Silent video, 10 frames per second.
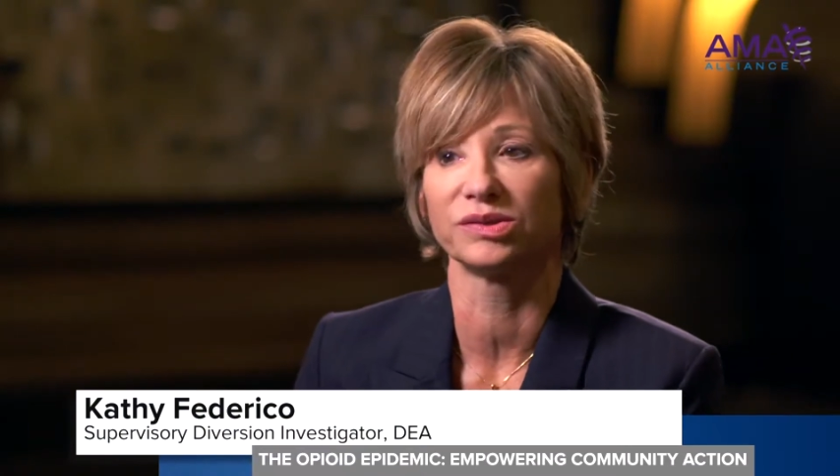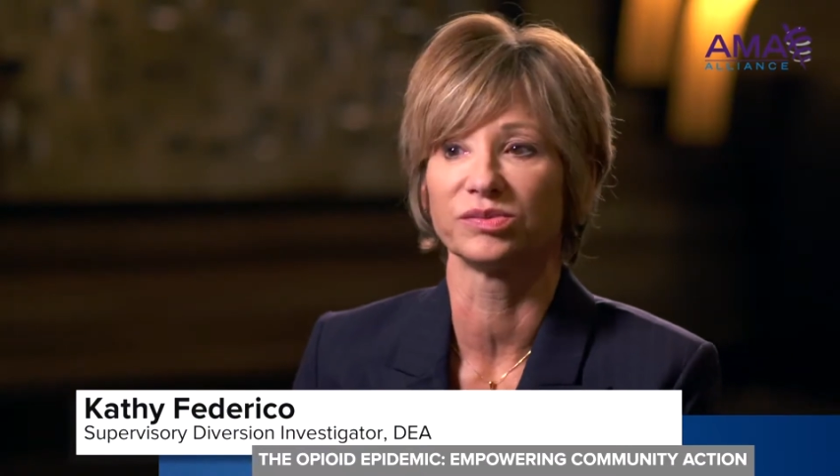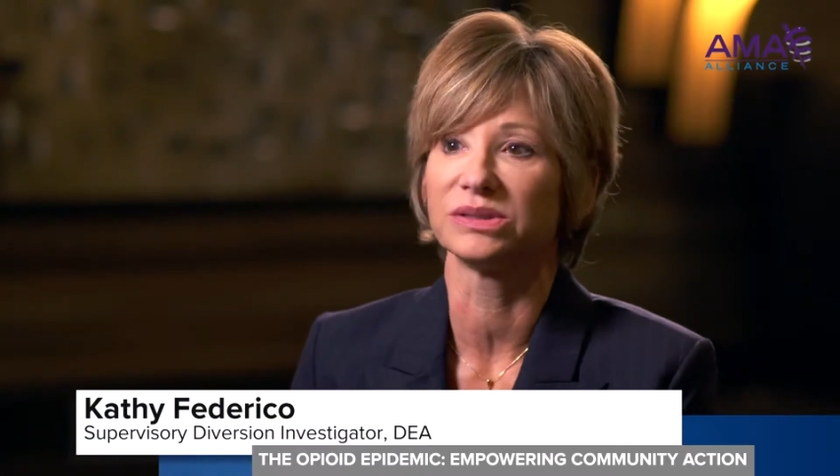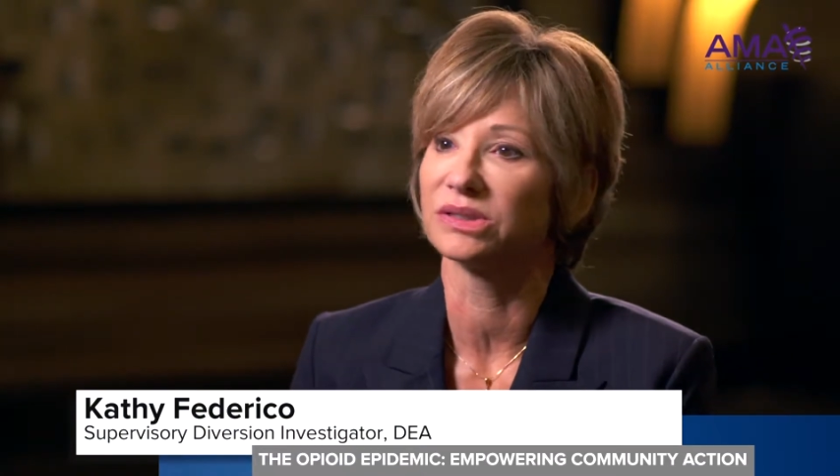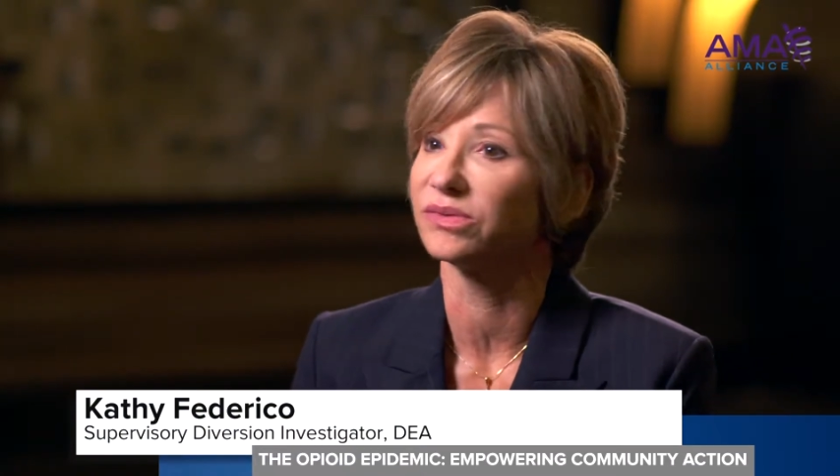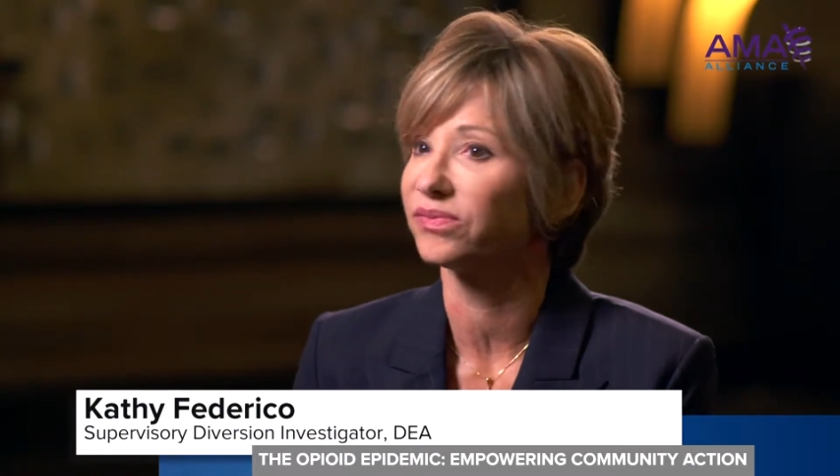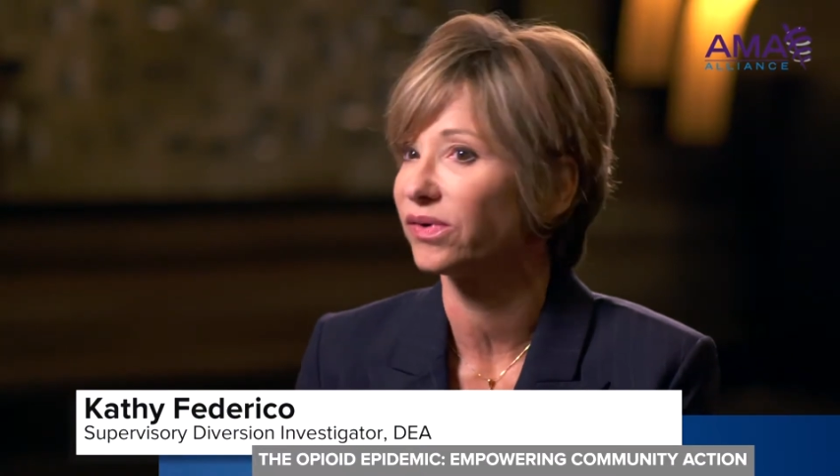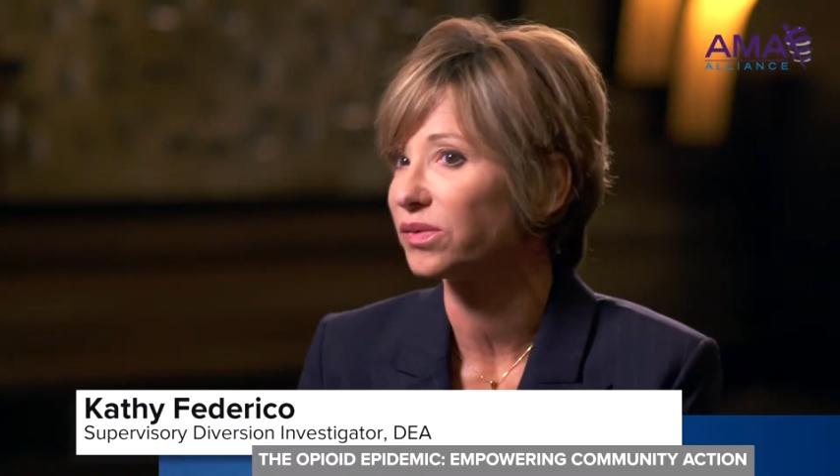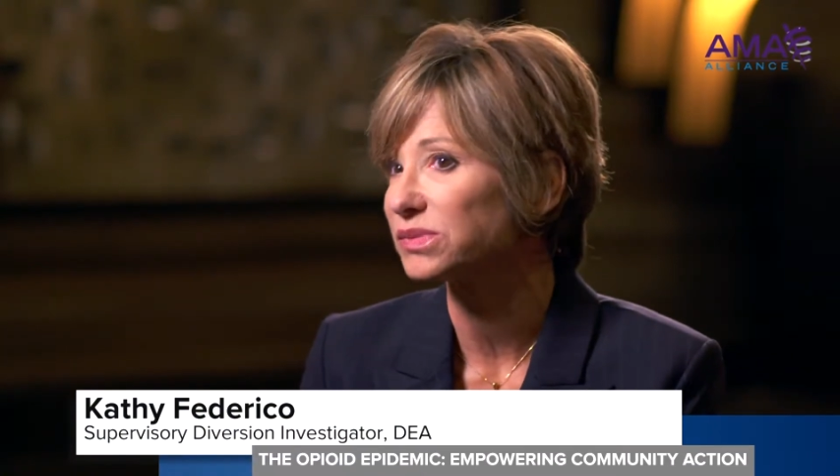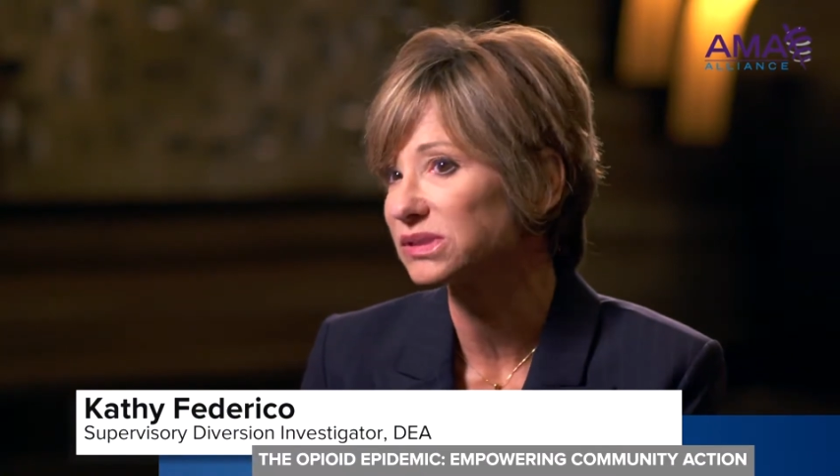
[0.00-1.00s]
the Retail
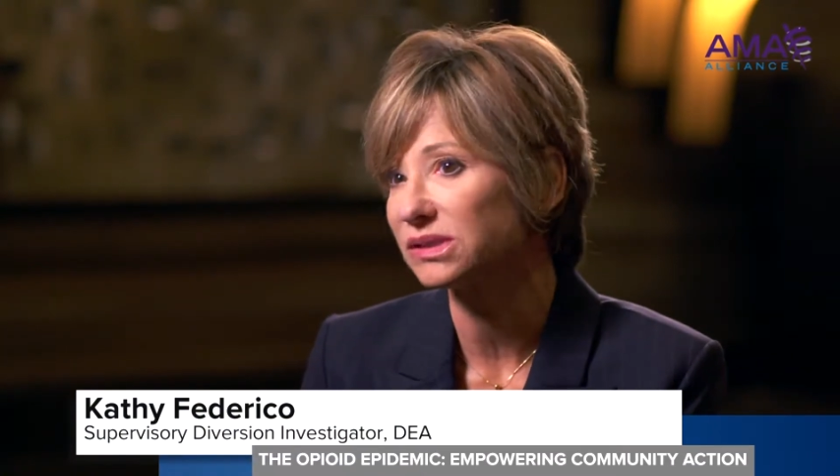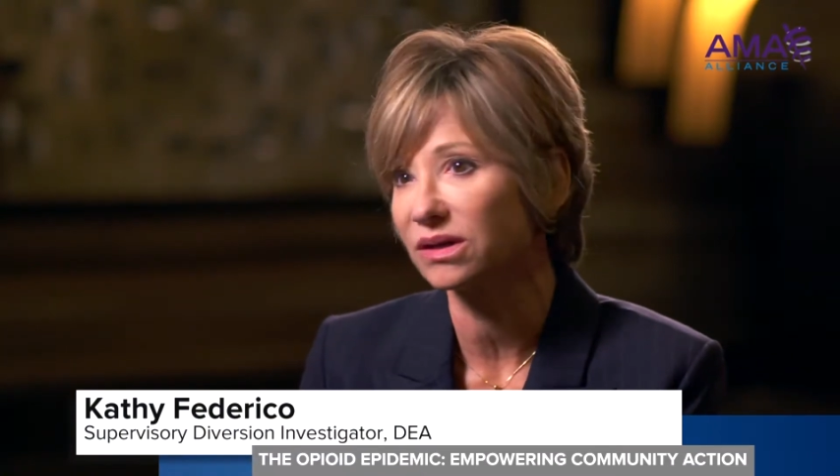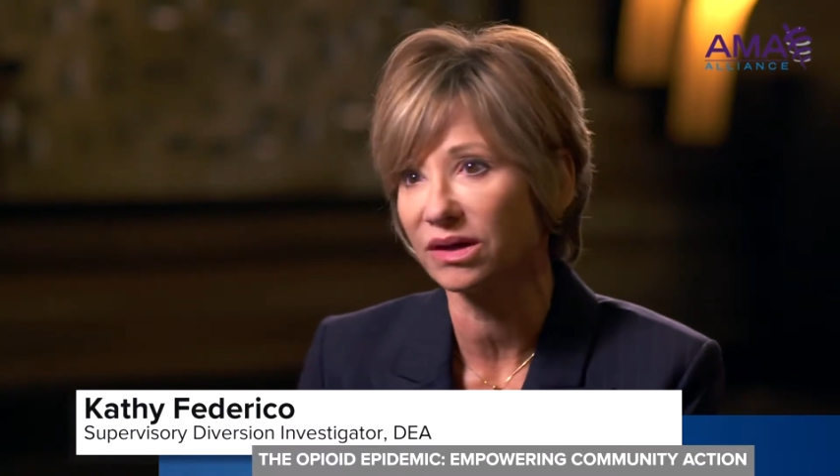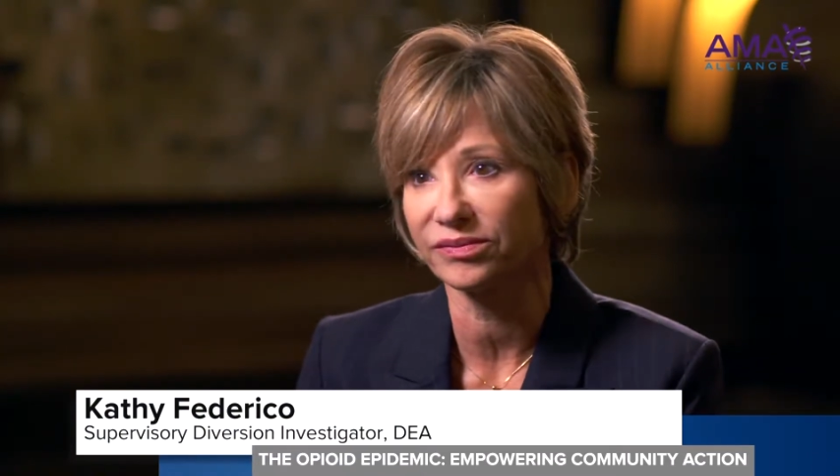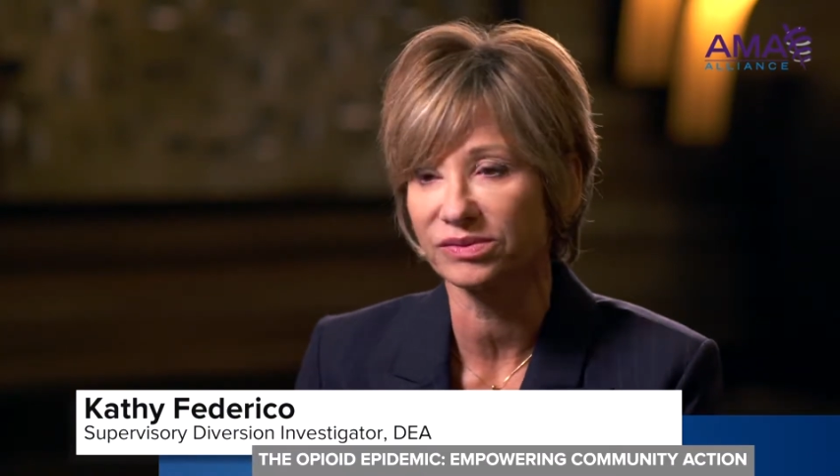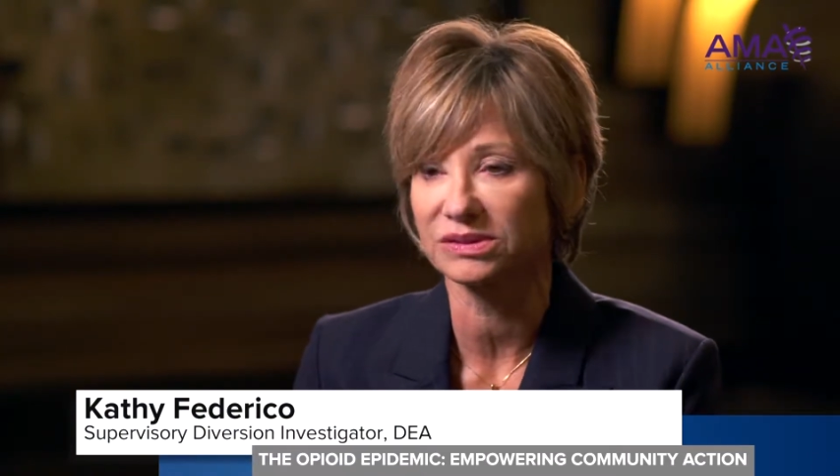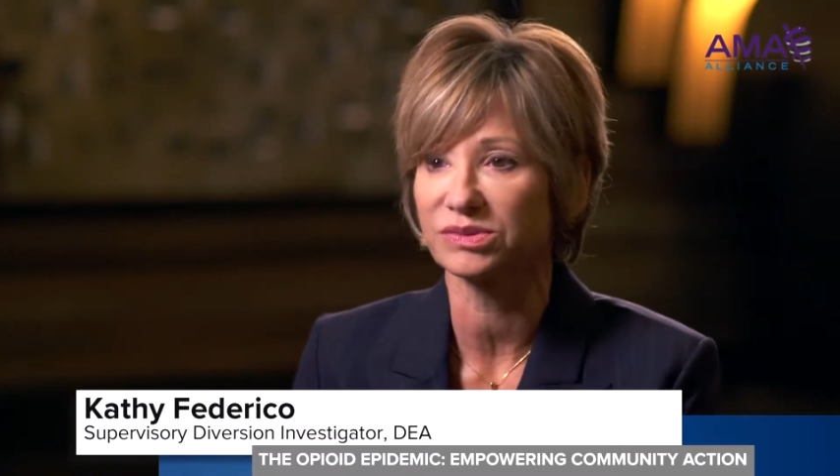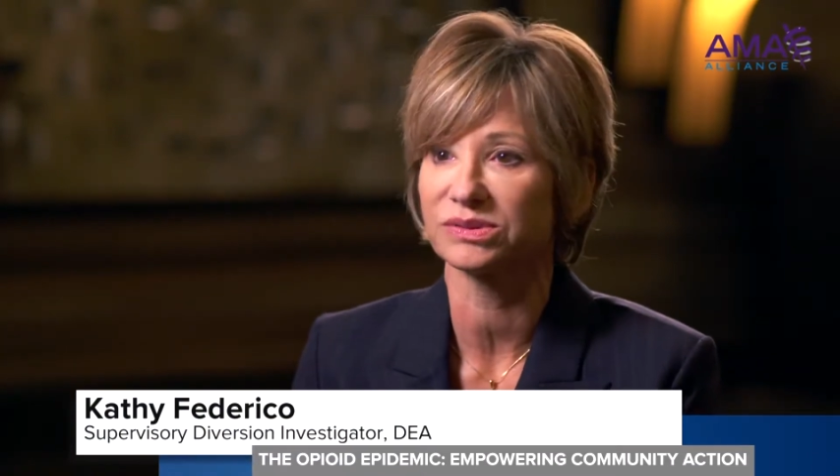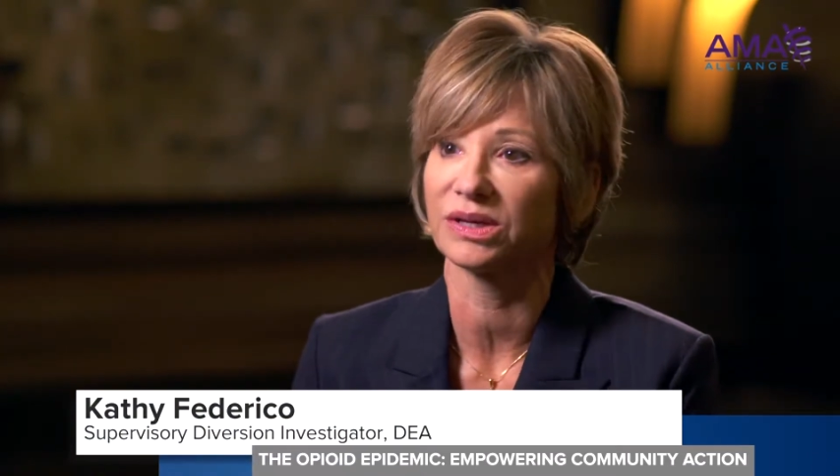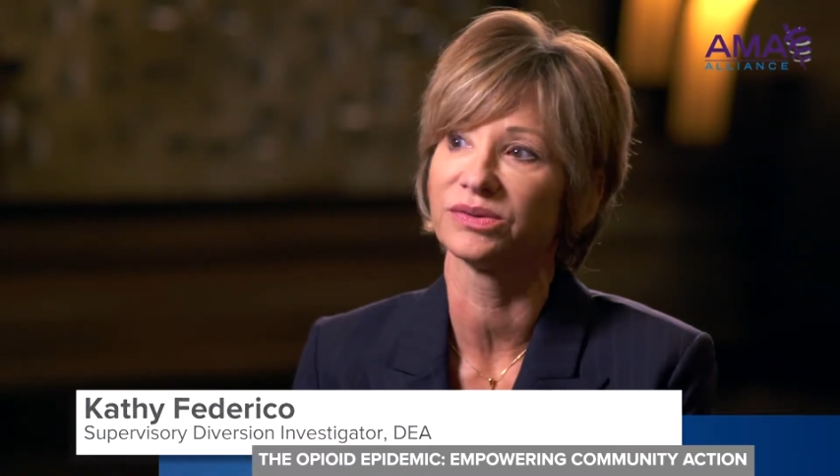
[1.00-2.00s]
Pharmacy Conference
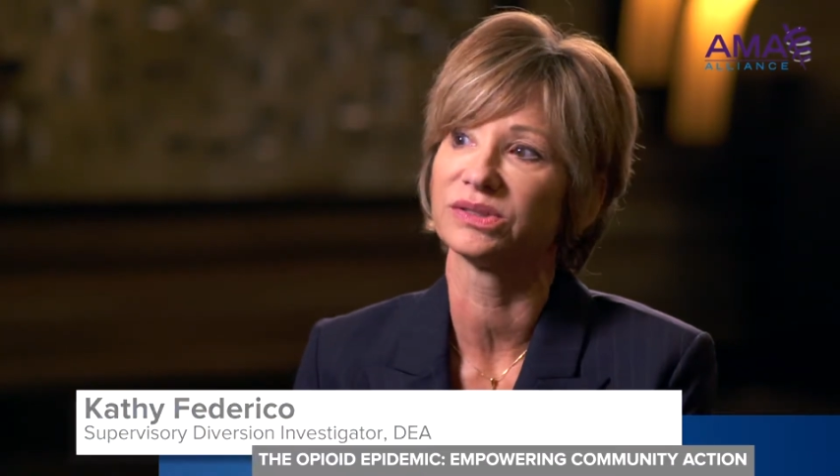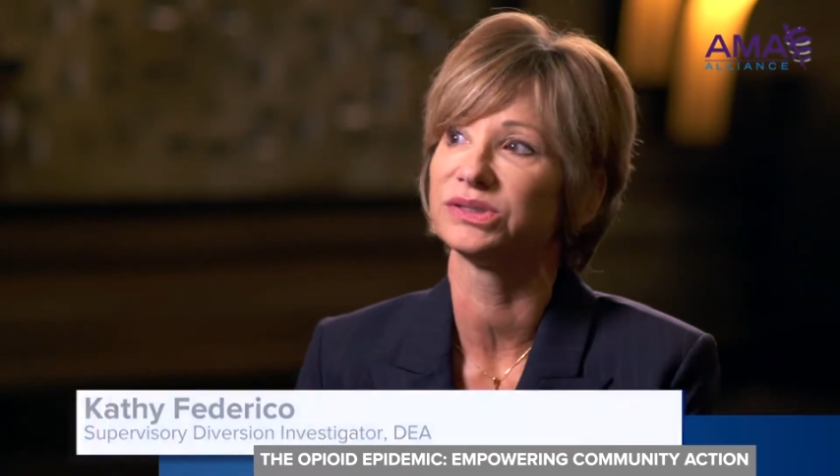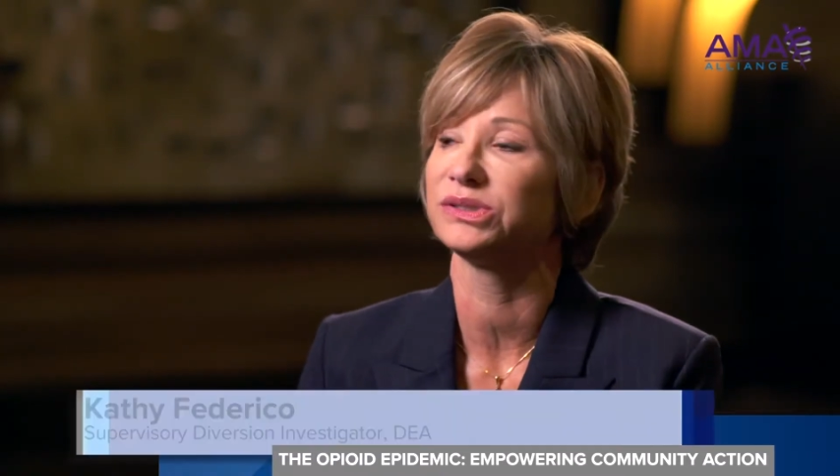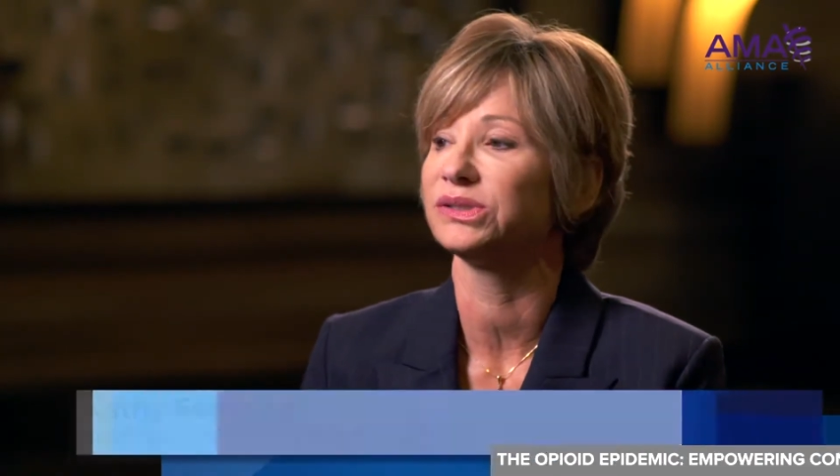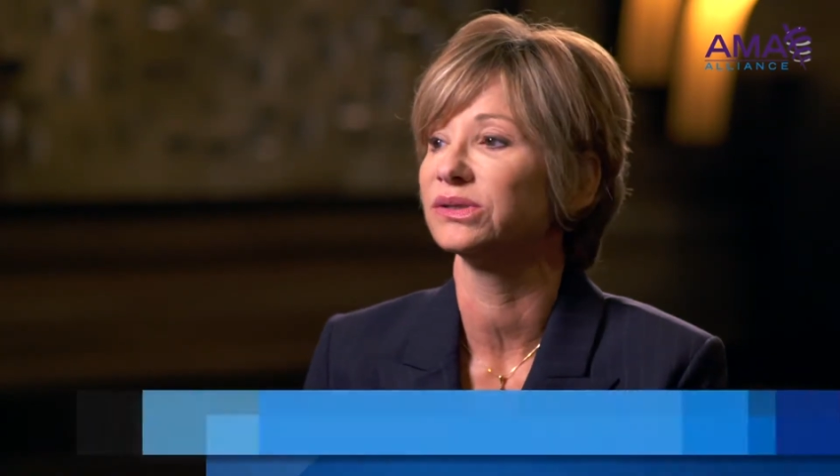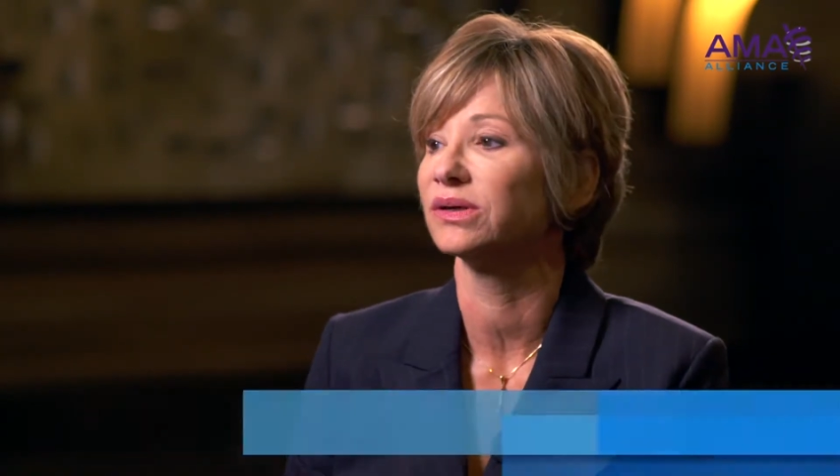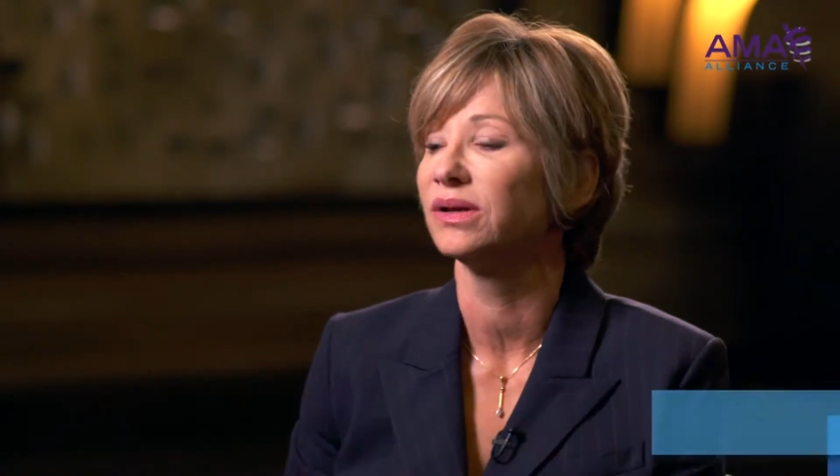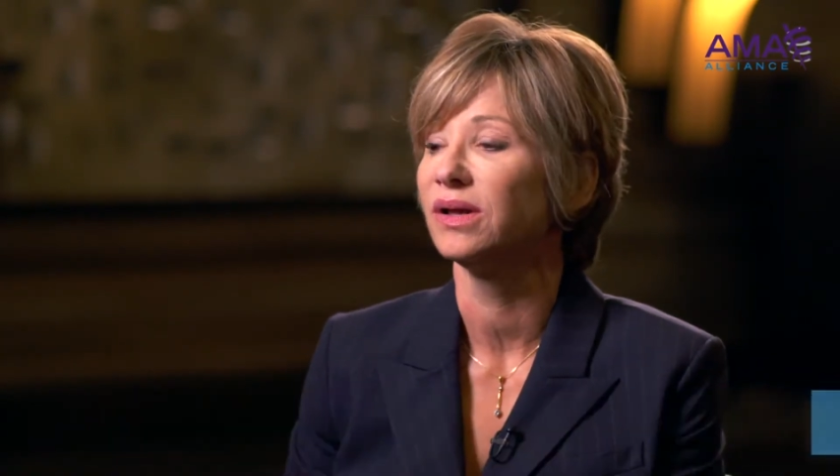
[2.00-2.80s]
that was held this year.